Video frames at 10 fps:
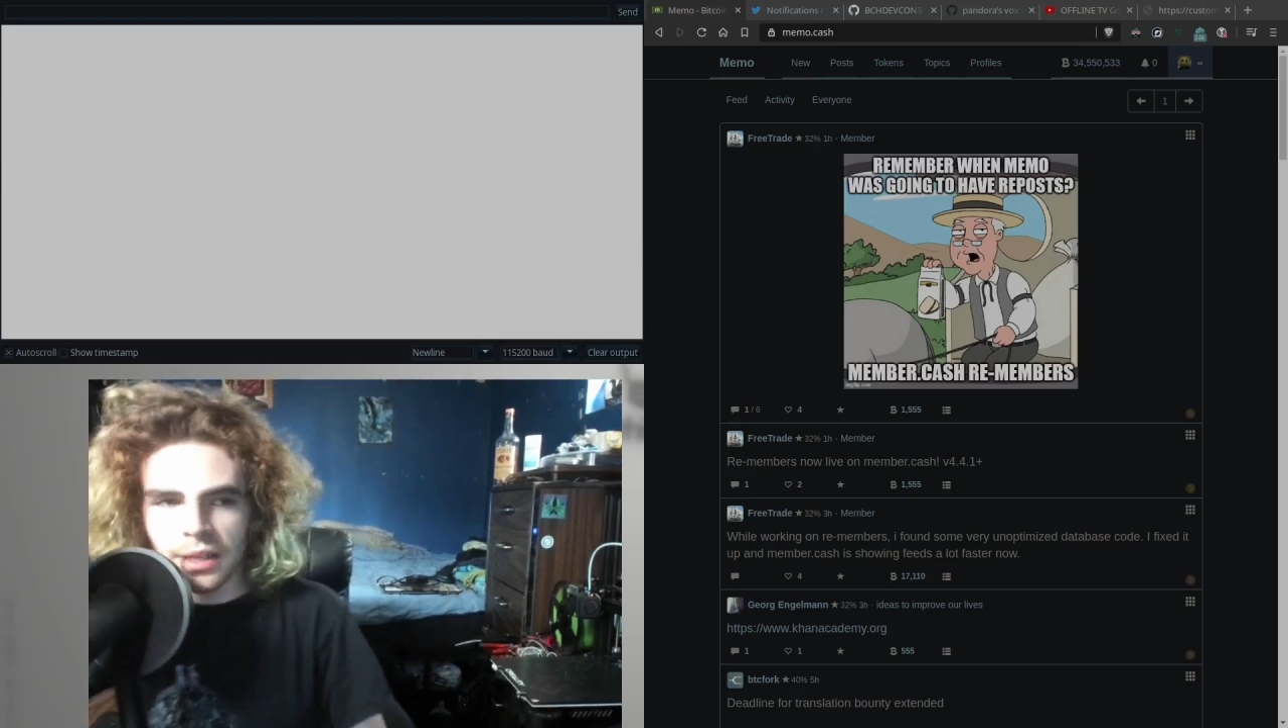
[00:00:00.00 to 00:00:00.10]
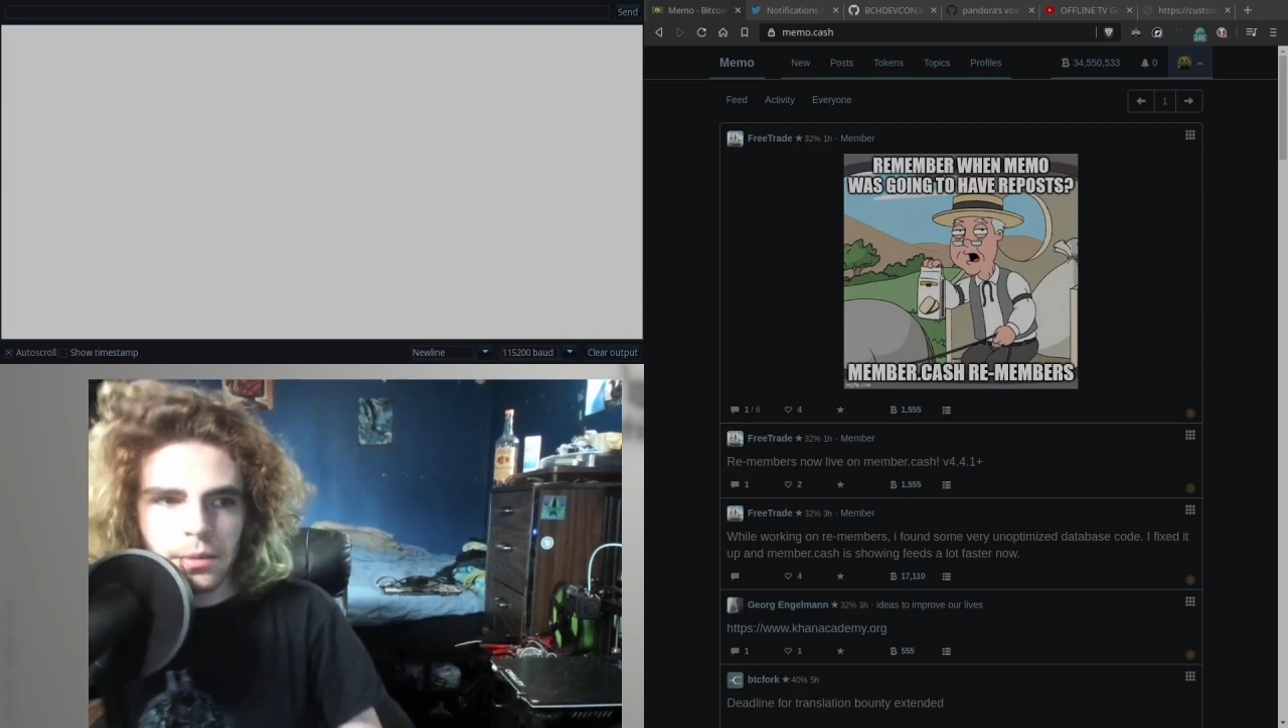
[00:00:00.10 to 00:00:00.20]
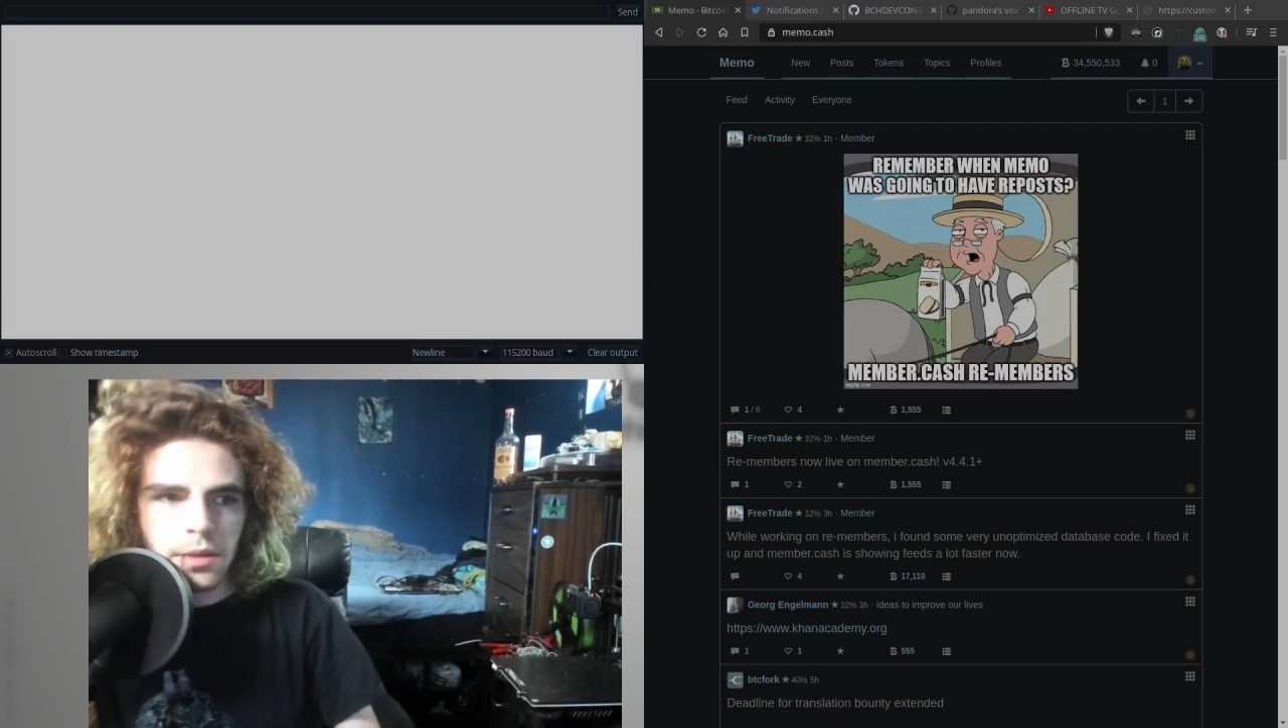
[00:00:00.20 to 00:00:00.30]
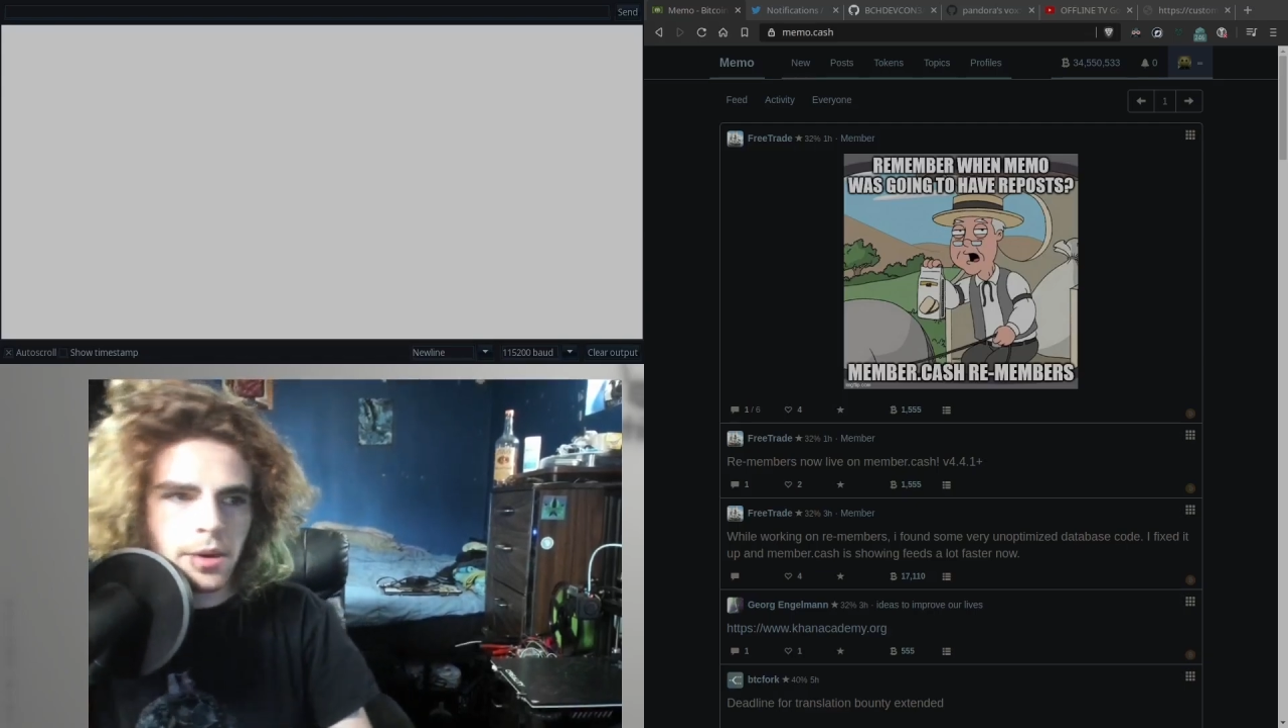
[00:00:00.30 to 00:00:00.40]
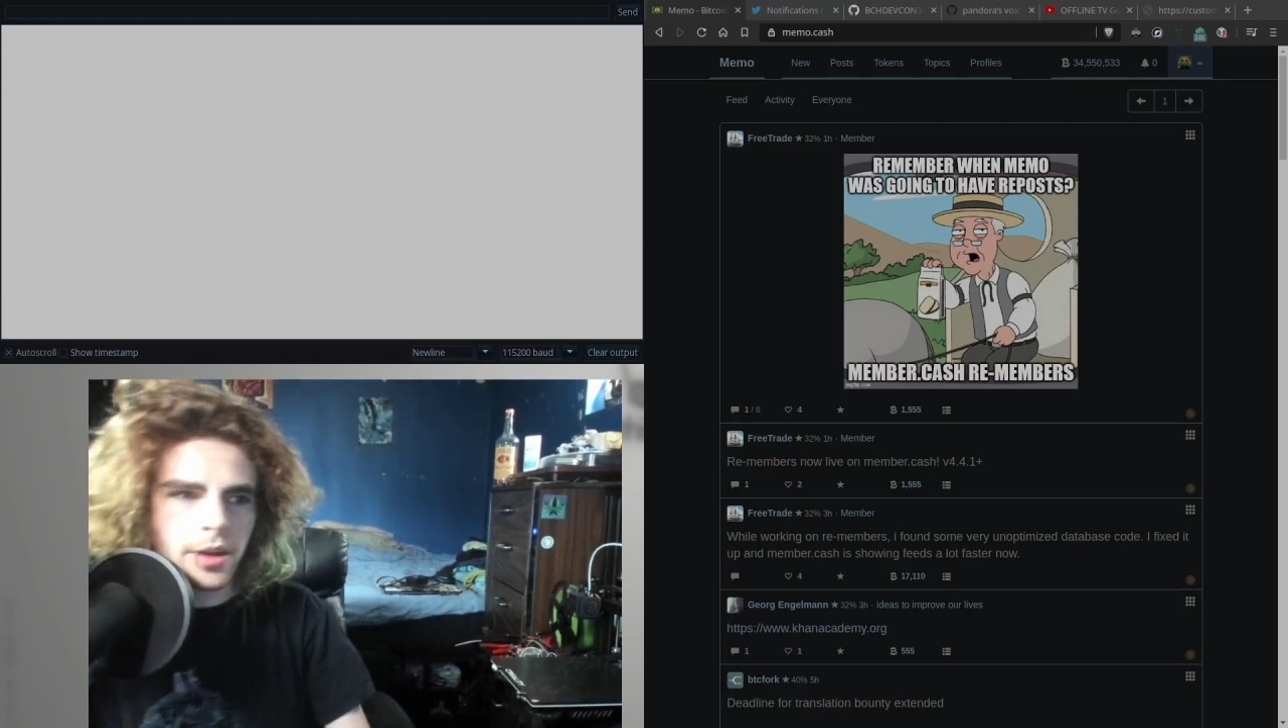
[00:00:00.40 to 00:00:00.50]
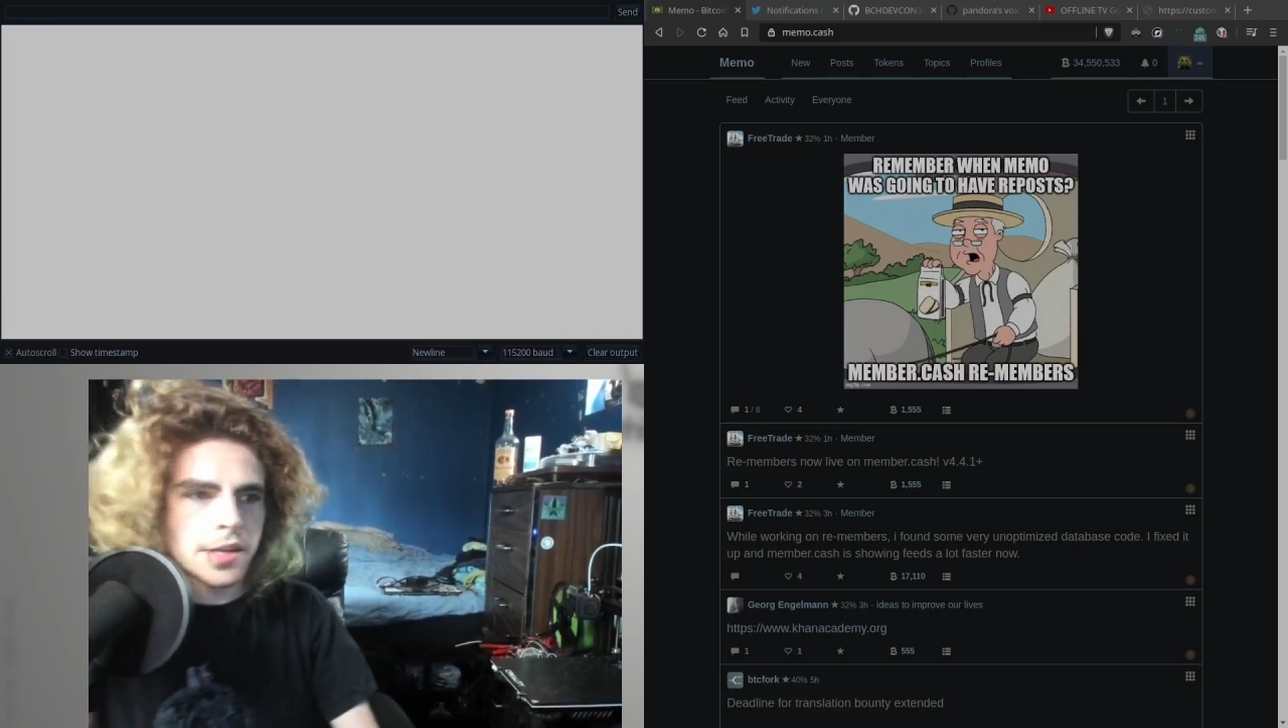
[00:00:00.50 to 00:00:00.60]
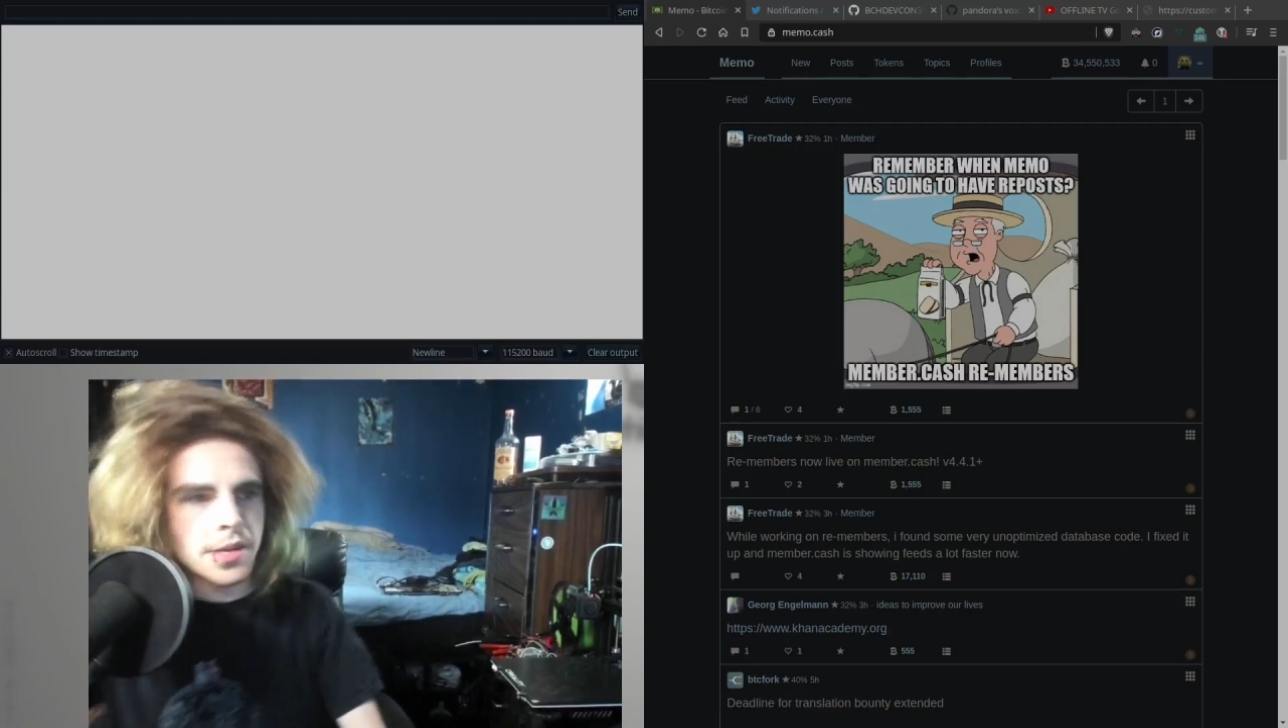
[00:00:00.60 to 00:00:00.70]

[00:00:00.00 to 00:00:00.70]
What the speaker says: be my